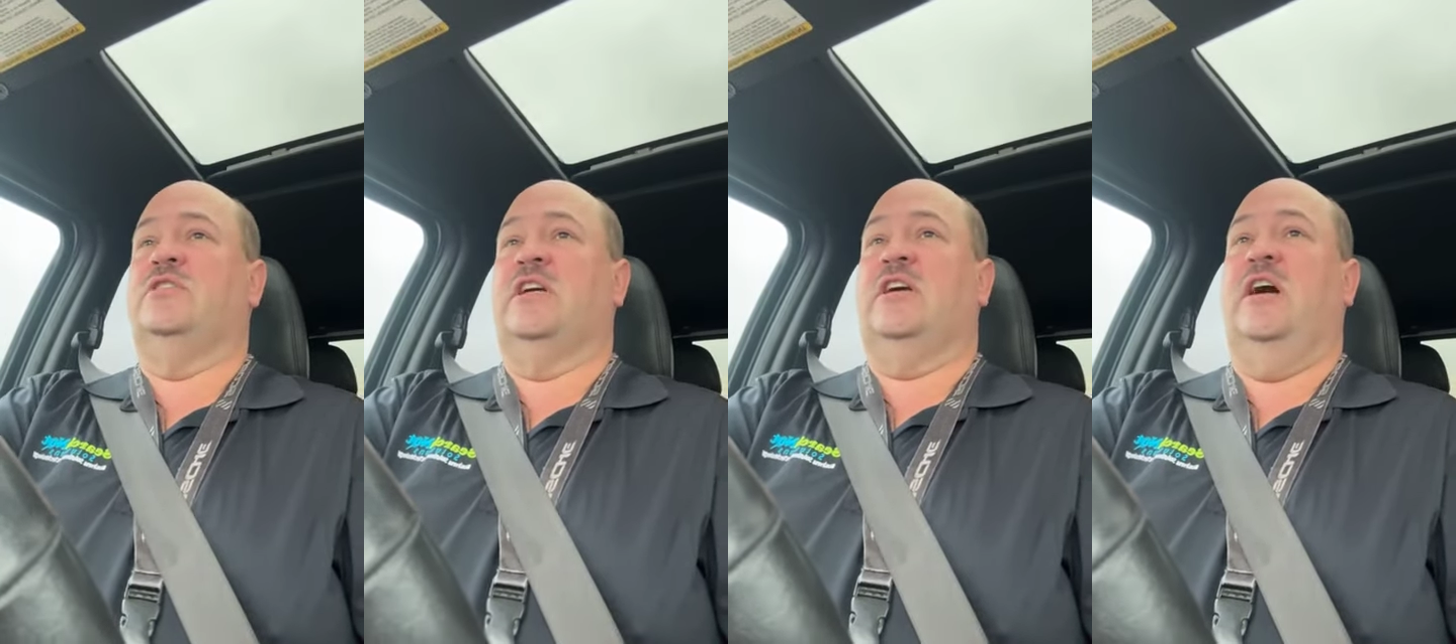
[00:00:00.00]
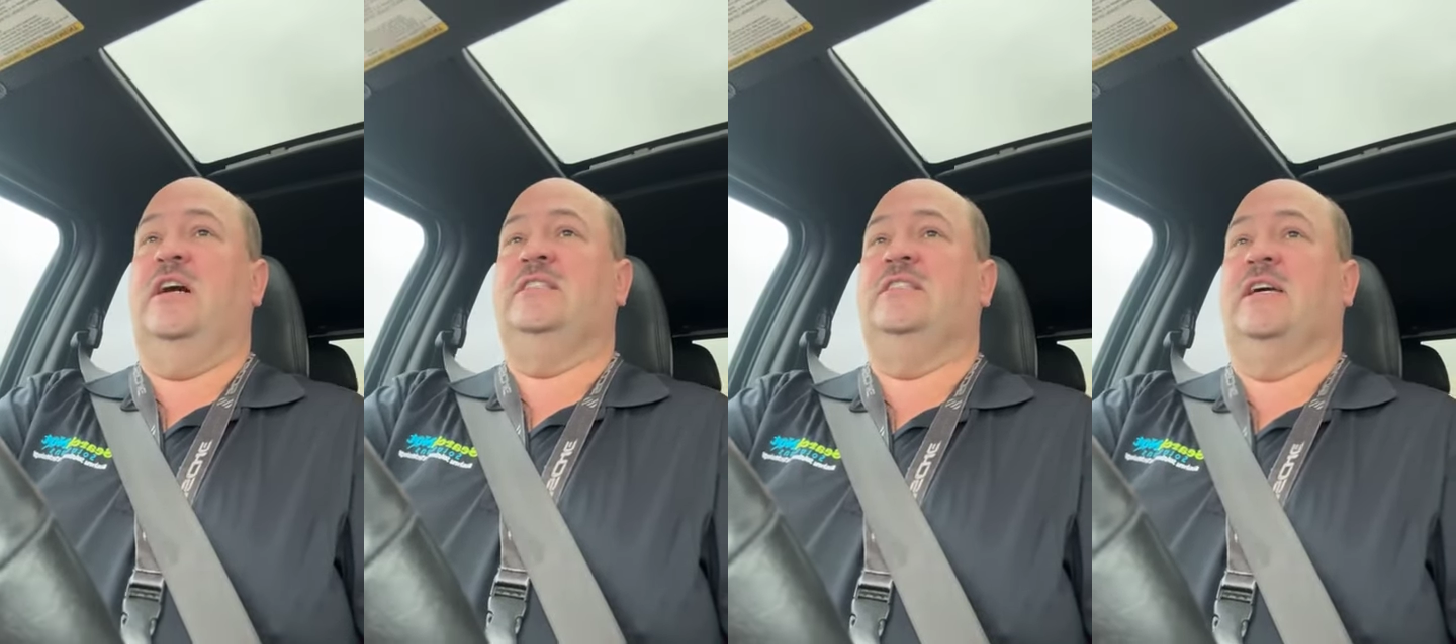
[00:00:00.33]
the
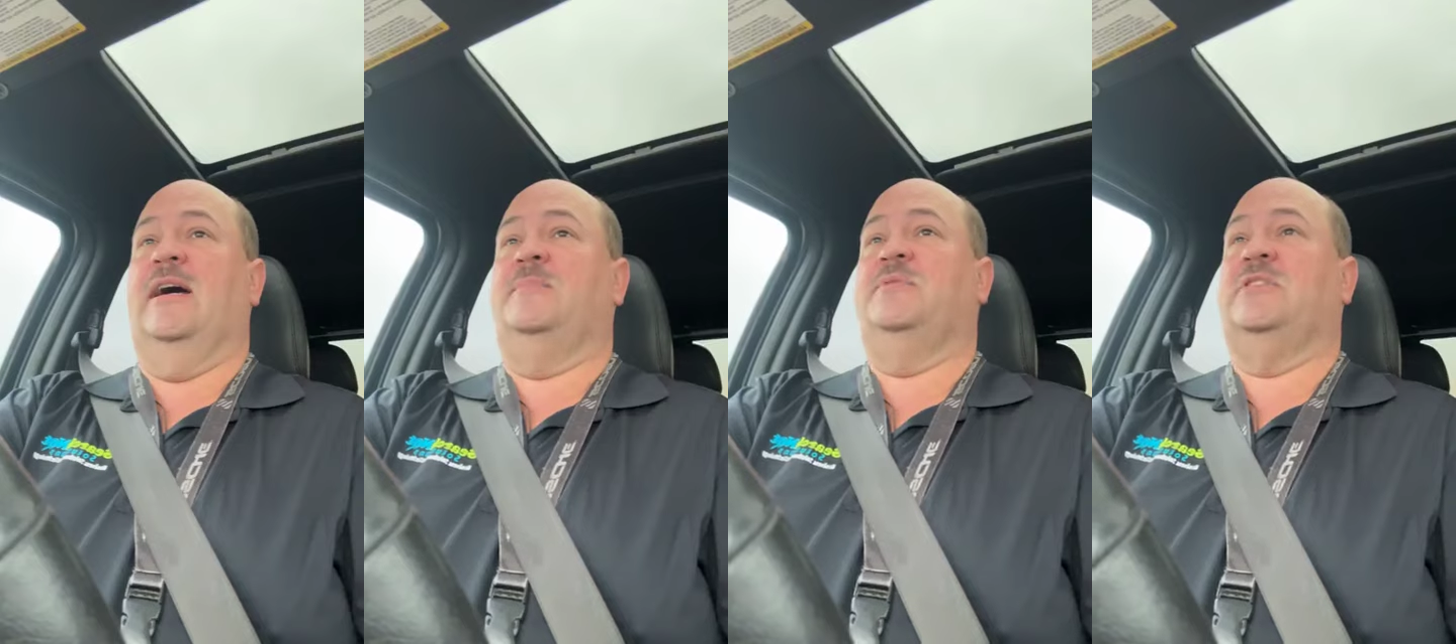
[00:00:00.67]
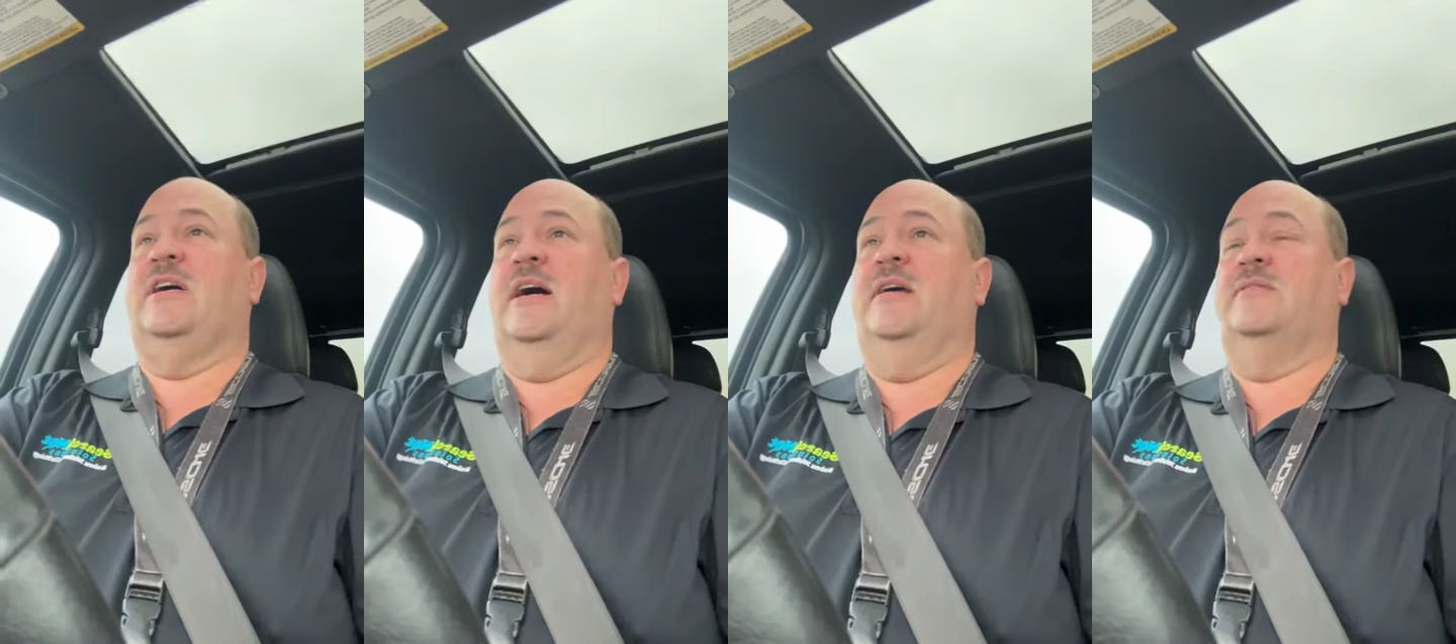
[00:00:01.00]

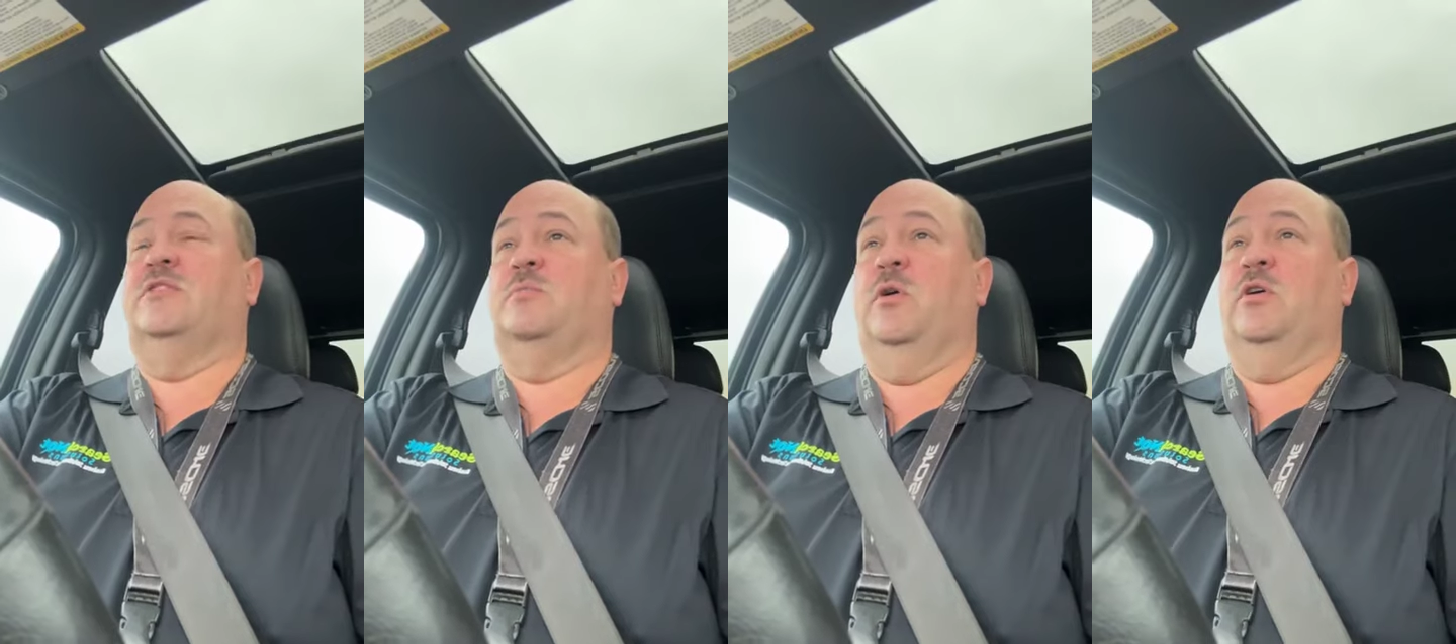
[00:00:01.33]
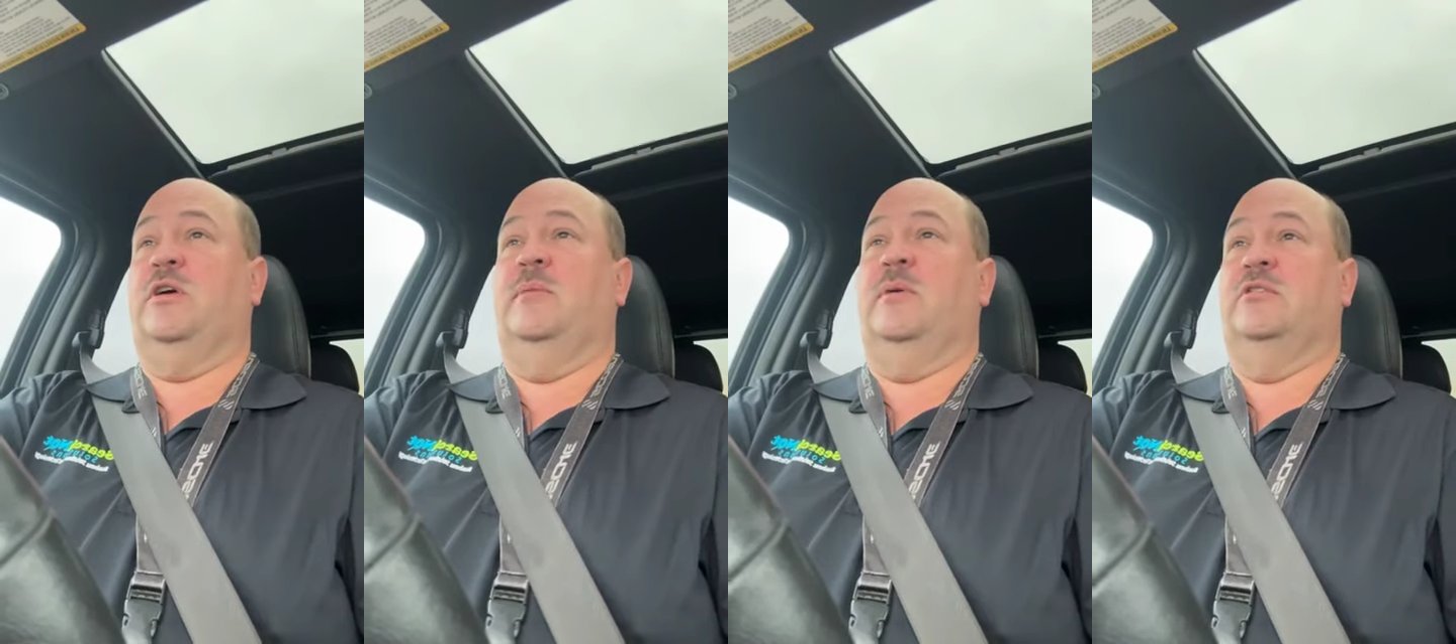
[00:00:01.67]
concepts I have
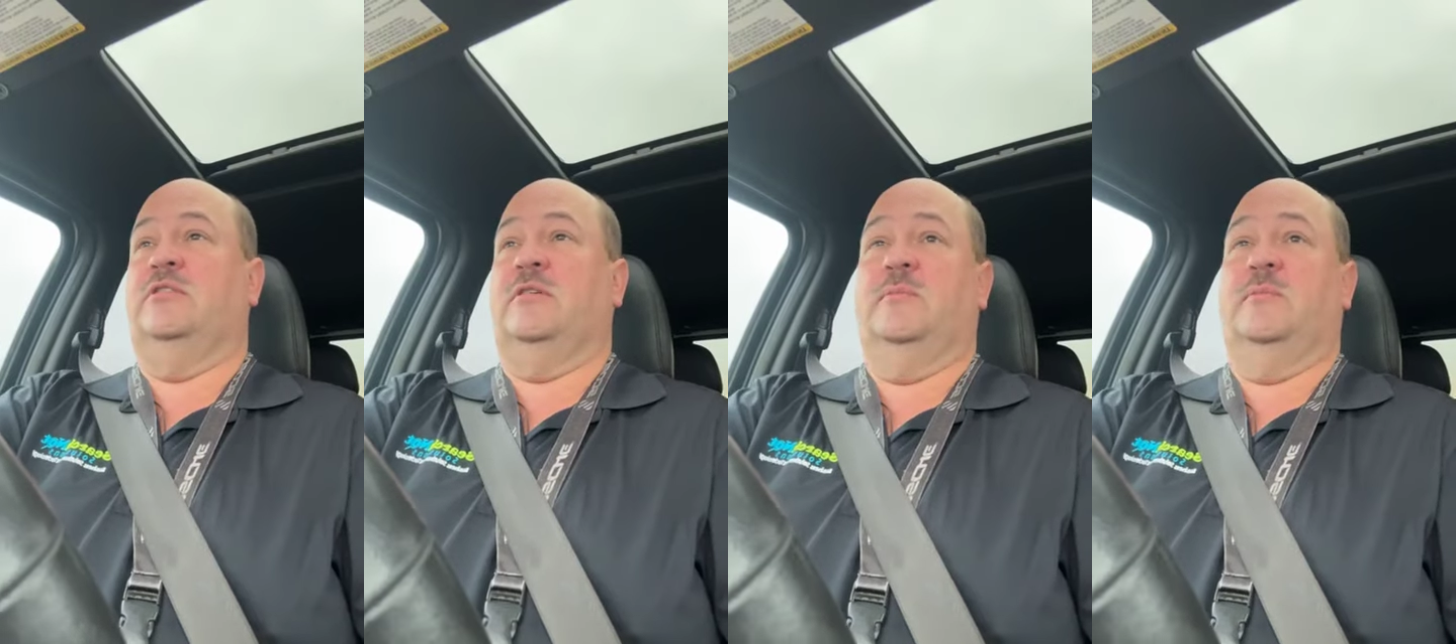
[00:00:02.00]
spoken about,